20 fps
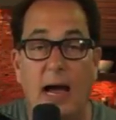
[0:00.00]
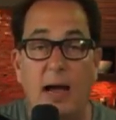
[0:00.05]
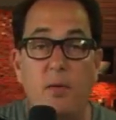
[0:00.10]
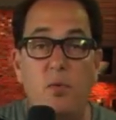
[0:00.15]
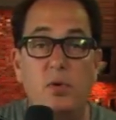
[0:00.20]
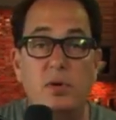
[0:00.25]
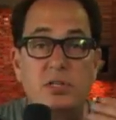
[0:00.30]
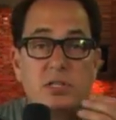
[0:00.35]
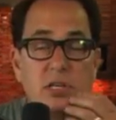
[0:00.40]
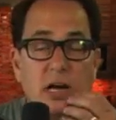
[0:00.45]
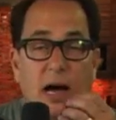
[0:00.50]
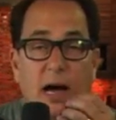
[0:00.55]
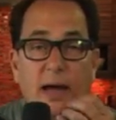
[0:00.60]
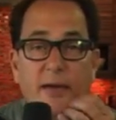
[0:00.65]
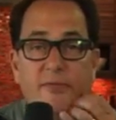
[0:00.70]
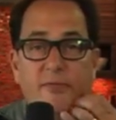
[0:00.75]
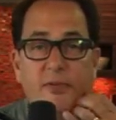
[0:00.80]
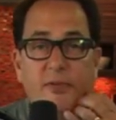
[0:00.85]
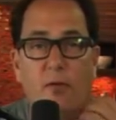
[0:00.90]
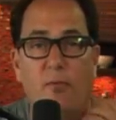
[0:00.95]
I was
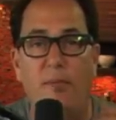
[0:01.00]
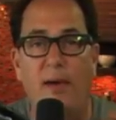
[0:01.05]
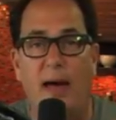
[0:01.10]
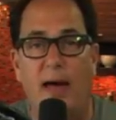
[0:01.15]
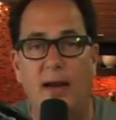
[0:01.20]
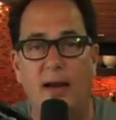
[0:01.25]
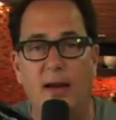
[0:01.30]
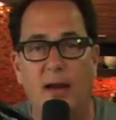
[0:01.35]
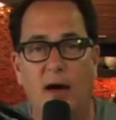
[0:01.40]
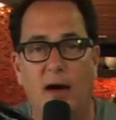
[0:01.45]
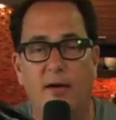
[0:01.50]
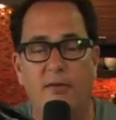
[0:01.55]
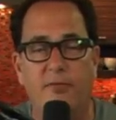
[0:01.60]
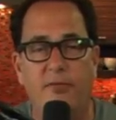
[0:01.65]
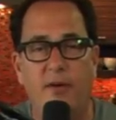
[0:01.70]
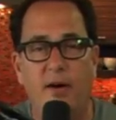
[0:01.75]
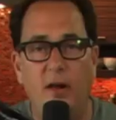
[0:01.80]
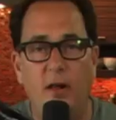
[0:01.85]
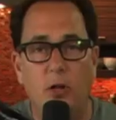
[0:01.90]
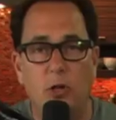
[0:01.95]
I felt bad enough